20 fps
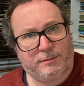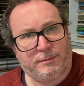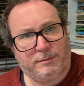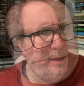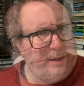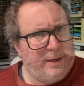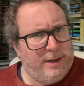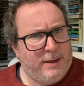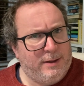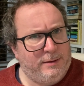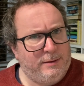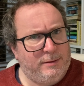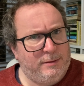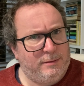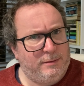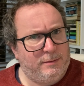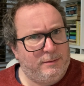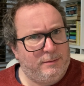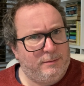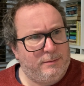And
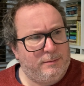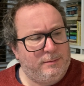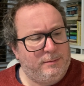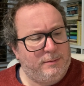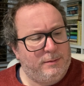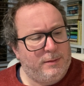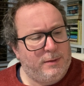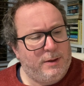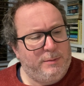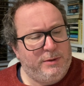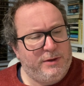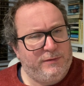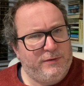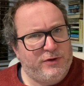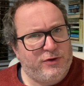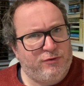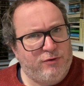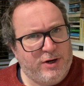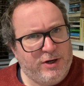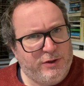a bit of a
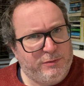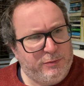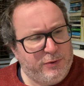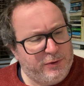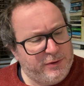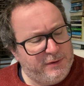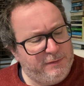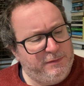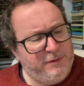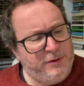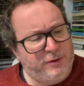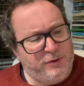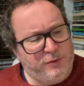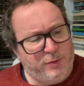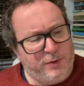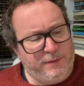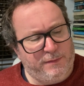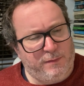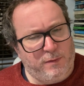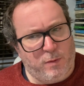strange book to finish
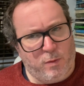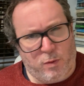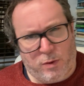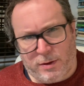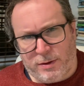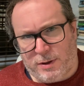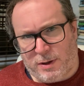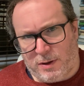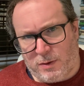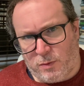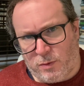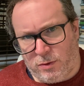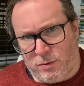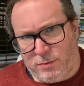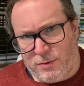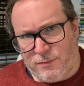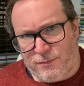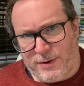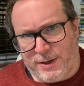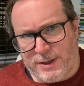with, one that I will be
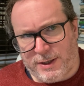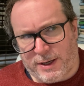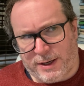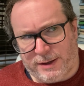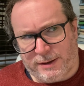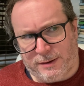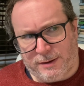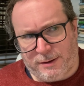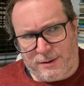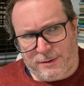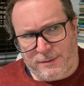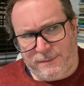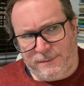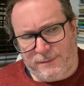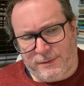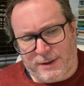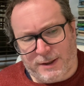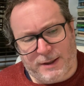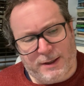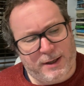reading,
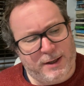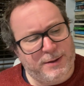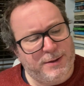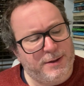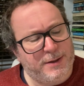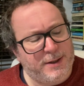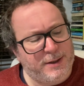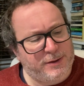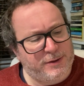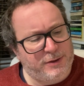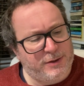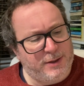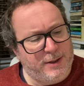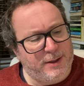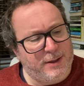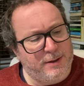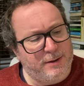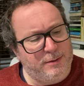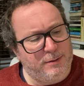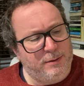hopefully, in the next
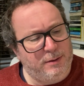year,